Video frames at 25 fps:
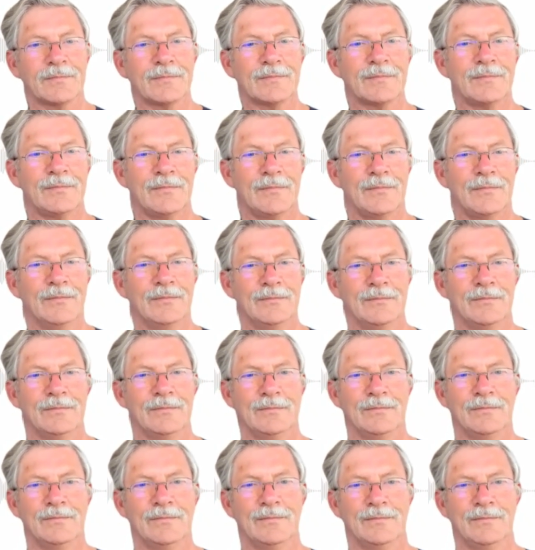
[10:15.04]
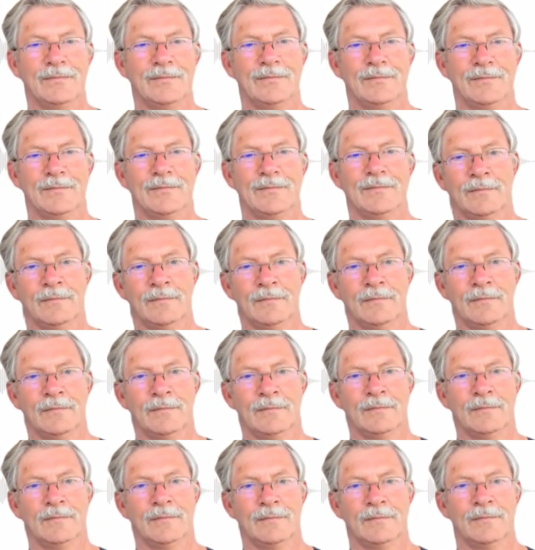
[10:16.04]

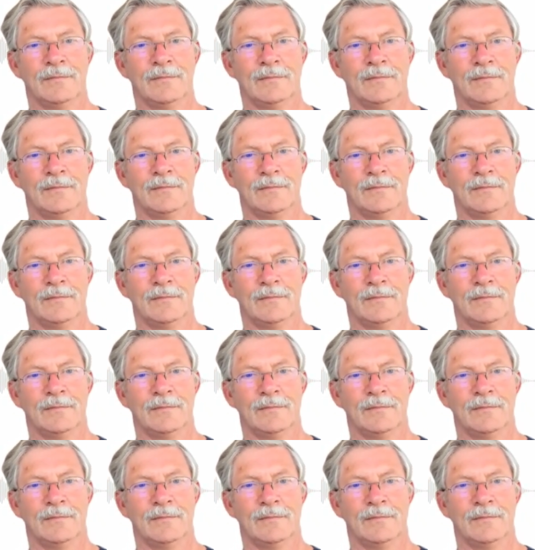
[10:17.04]
The person shown says nothing.